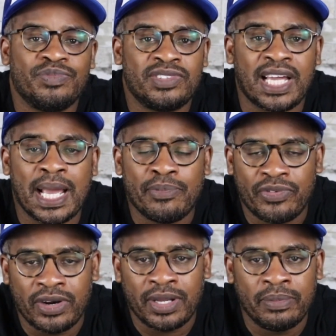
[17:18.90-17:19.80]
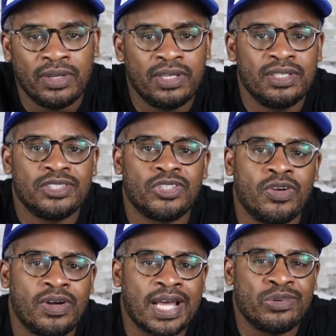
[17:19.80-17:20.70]
time frame.
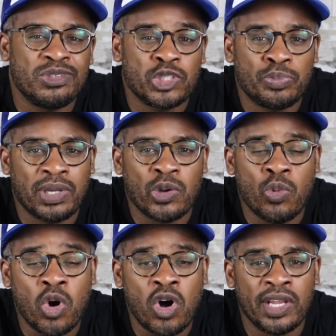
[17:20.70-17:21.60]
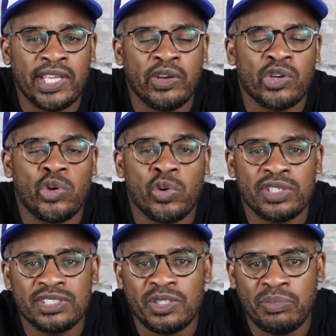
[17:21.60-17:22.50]
So I don't expect Wall and Eric
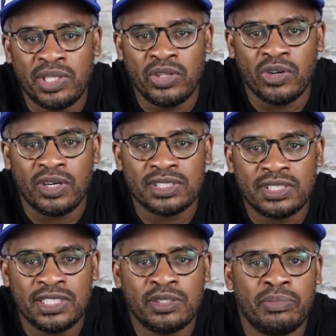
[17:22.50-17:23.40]
Gordon to be there all season,